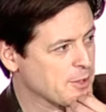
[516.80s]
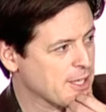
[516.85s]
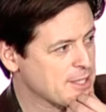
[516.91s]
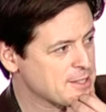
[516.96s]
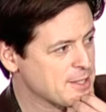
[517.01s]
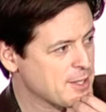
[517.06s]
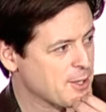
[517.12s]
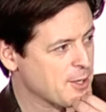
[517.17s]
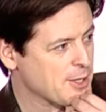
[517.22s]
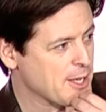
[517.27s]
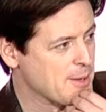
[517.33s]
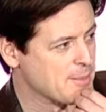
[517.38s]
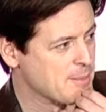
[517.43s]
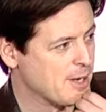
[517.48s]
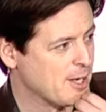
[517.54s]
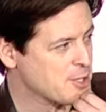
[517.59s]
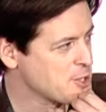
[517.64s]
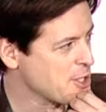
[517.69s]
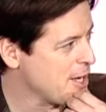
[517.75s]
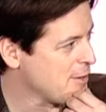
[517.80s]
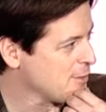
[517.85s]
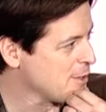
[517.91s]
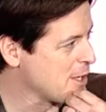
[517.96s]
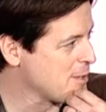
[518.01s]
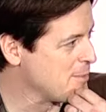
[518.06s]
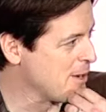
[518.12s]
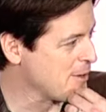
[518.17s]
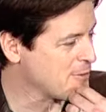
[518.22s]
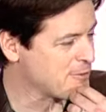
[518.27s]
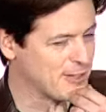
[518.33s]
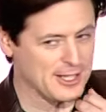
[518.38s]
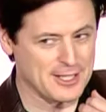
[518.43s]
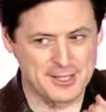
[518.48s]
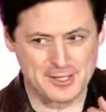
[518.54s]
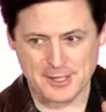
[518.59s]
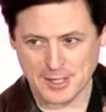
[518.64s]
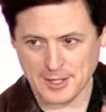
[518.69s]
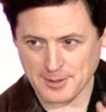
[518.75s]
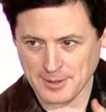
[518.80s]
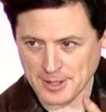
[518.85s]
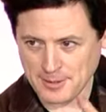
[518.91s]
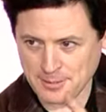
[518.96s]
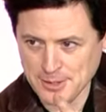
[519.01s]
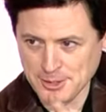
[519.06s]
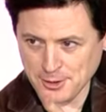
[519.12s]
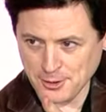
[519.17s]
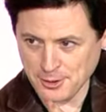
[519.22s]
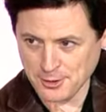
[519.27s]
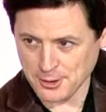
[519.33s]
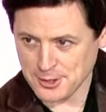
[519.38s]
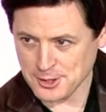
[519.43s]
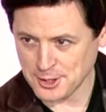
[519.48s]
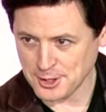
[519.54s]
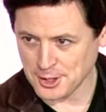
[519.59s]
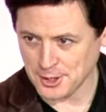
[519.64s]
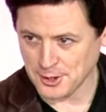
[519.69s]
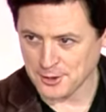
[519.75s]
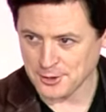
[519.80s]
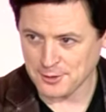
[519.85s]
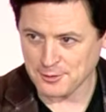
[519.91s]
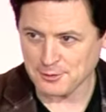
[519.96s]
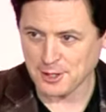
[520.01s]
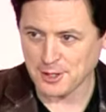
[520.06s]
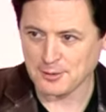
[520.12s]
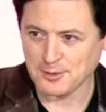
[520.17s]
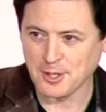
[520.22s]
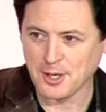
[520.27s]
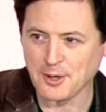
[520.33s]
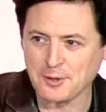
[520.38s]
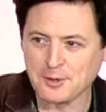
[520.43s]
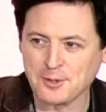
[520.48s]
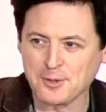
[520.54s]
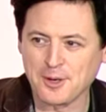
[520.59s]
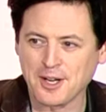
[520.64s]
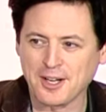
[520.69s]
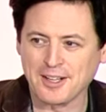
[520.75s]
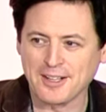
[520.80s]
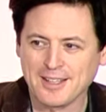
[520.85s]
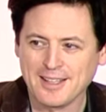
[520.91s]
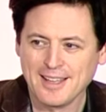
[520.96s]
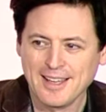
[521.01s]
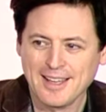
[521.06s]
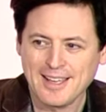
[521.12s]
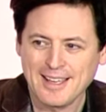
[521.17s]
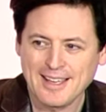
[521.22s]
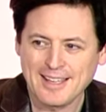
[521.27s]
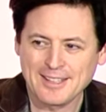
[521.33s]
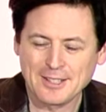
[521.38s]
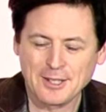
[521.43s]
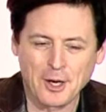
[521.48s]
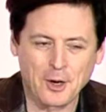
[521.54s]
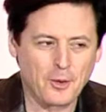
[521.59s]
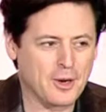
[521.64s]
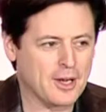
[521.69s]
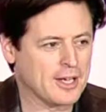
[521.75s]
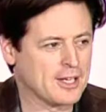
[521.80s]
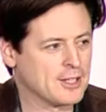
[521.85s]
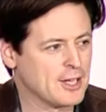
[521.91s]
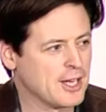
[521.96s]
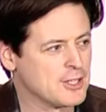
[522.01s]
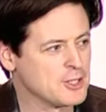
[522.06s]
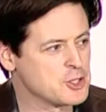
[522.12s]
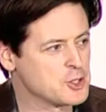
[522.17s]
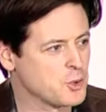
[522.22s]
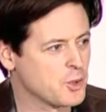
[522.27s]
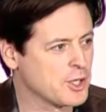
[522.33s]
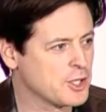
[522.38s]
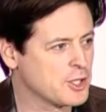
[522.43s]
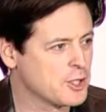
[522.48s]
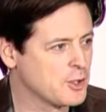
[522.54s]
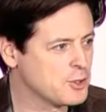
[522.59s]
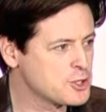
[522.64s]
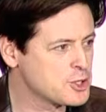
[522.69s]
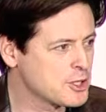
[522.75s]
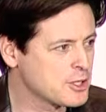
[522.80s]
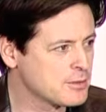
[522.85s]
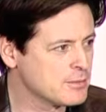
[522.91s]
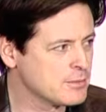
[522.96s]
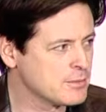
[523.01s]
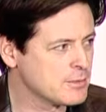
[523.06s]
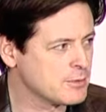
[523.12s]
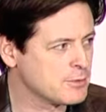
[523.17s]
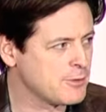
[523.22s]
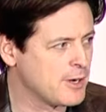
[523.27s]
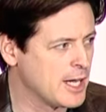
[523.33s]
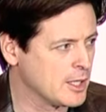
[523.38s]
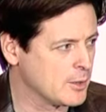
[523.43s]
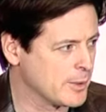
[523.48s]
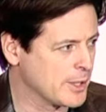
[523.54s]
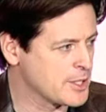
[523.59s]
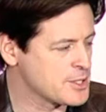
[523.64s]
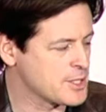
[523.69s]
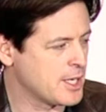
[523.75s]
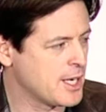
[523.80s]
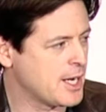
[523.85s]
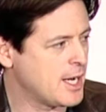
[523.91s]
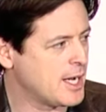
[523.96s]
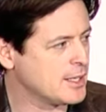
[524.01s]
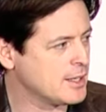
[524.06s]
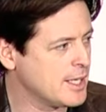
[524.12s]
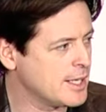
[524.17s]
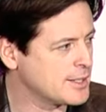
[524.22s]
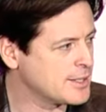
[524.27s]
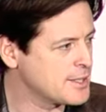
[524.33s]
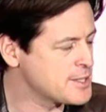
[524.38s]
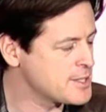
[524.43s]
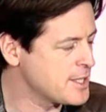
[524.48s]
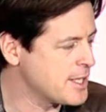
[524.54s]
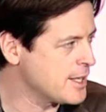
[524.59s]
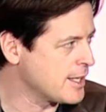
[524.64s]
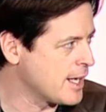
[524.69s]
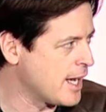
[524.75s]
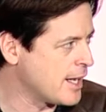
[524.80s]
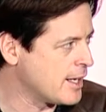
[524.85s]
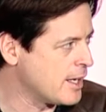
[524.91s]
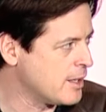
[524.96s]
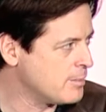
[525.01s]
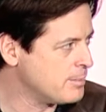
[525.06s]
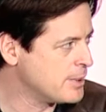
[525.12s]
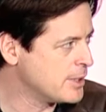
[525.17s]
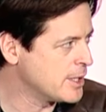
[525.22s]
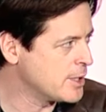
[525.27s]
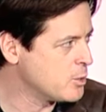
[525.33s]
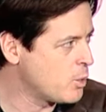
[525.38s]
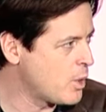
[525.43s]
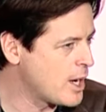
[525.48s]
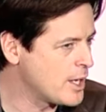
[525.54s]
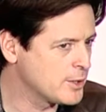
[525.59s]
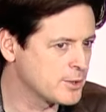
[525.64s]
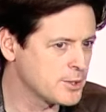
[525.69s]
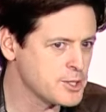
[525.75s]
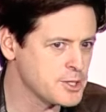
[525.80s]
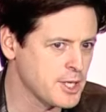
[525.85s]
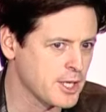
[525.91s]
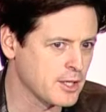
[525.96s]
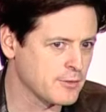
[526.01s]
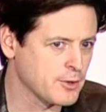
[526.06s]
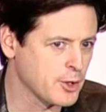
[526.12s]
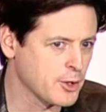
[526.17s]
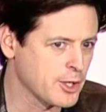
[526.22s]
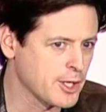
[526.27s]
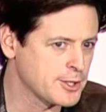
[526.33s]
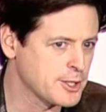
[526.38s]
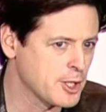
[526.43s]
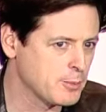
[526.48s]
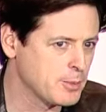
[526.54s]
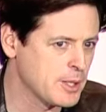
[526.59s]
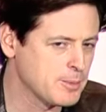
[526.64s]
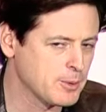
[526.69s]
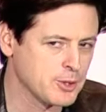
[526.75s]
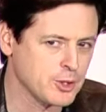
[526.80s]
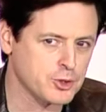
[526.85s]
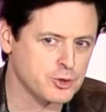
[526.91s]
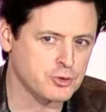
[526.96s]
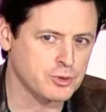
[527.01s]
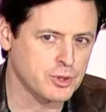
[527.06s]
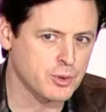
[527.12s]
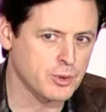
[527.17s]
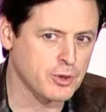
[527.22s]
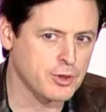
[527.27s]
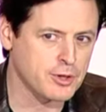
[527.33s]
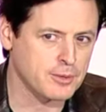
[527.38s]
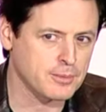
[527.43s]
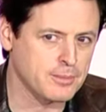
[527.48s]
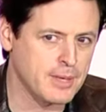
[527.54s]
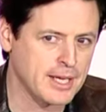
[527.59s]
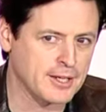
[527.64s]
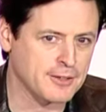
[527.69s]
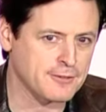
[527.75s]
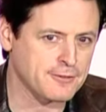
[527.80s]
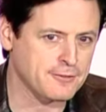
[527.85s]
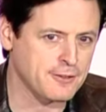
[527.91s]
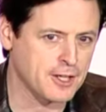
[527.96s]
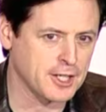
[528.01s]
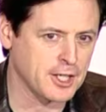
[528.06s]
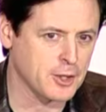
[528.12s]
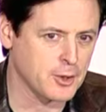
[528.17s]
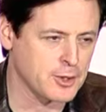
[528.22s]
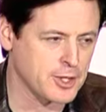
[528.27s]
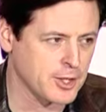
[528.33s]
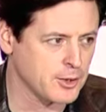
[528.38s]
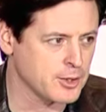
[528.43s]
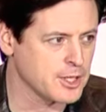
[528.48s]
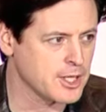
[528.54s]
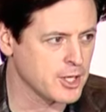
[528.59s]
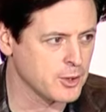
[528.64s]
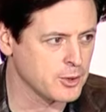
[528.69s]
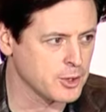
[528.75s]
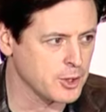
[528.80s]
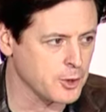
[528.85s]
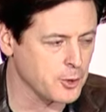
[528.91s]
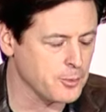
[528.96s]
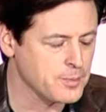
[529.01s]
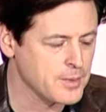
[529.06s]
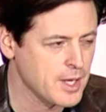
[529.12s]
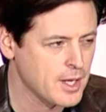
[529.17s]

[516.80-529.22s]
that's not all that much. I have a lot of my friends, like Mr. Thurston here in the front row, who, you know, enjoy huge followings, and I like to see that. Billy Wilder said, if you're going to tell people the truth, make it funny or they'll kill you.